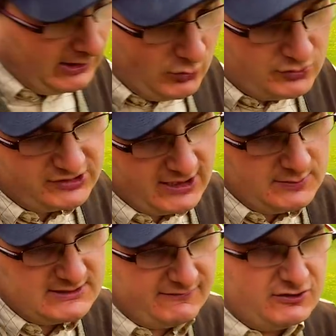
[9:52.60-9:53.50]

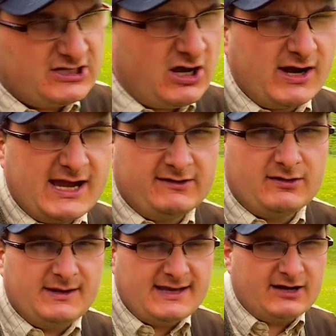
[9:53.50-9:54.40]
Also, different targets.
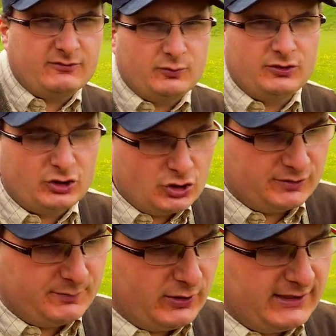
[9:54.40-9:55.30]
I mean, that's the
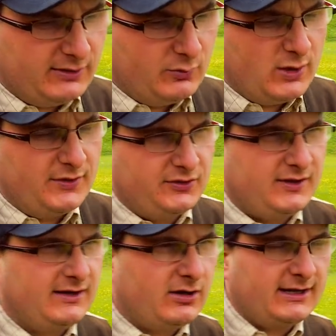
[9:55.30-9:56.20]
good point. The one
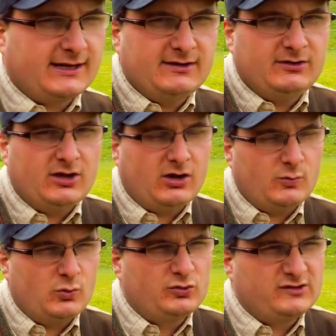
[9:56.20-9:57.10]
thing that I
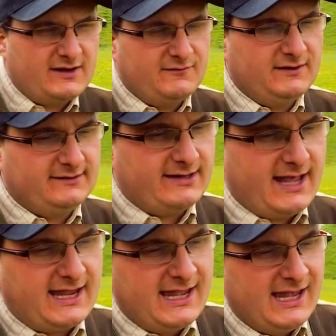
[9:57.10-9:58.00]
will safely
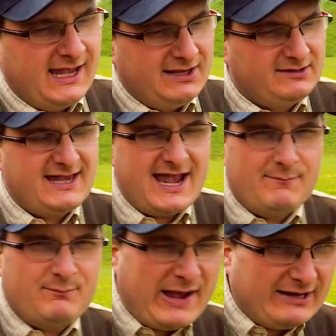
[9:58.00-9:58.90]
say is
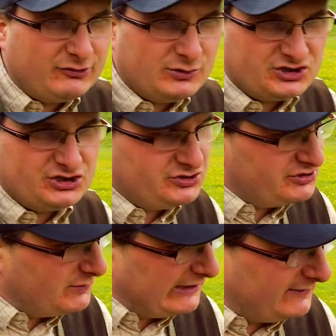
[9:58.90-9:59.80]
getting better at
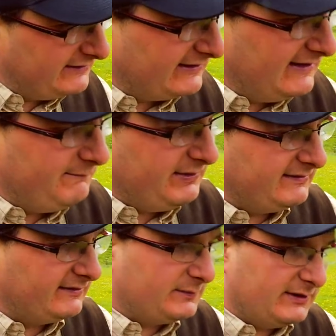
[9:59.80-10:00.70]
shooting, whether it's Olympic
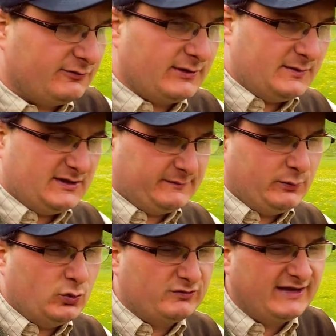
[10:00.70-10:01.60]
disciplines, whether it's
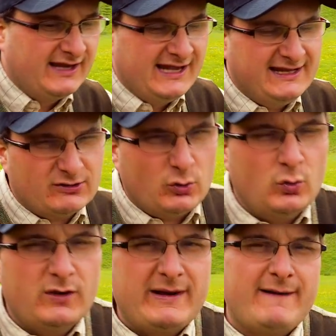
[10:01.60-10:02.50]
sporting. It's
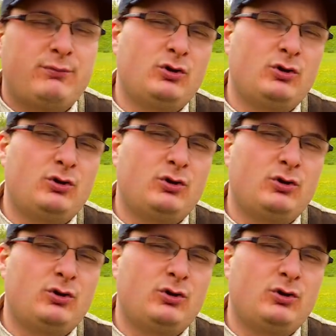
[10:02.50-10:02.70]
all about